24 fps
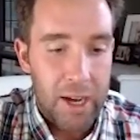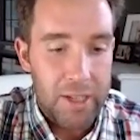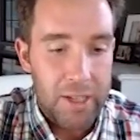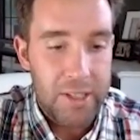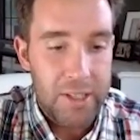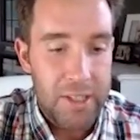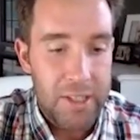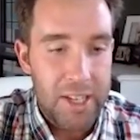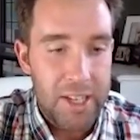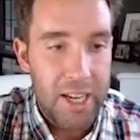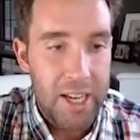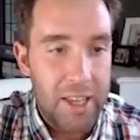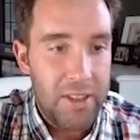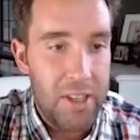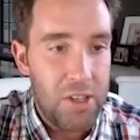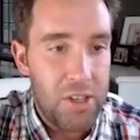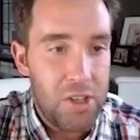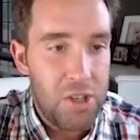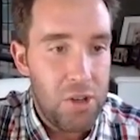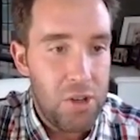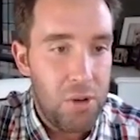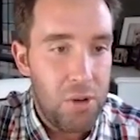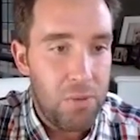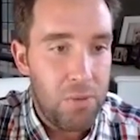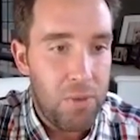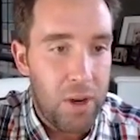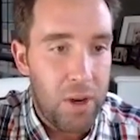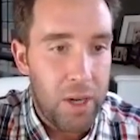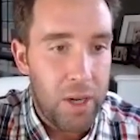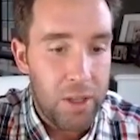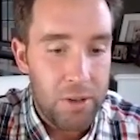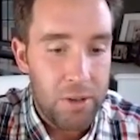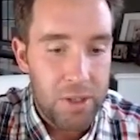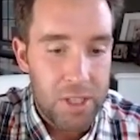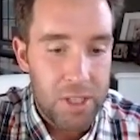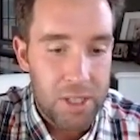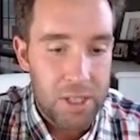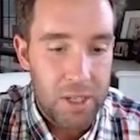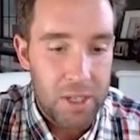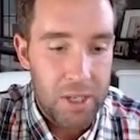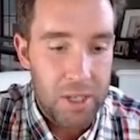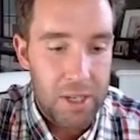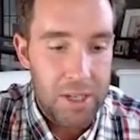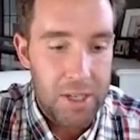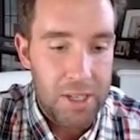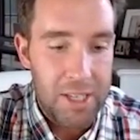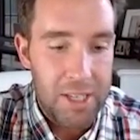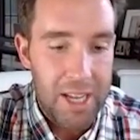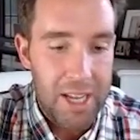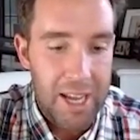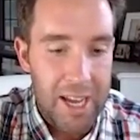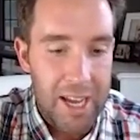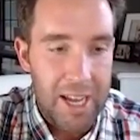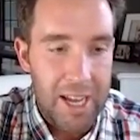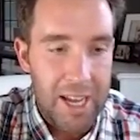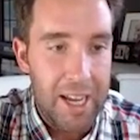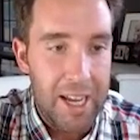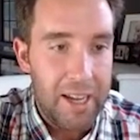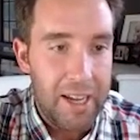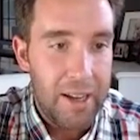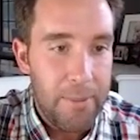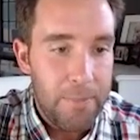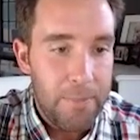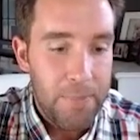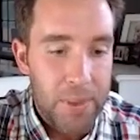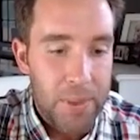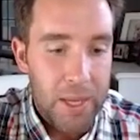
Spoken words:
say this too, Father's Day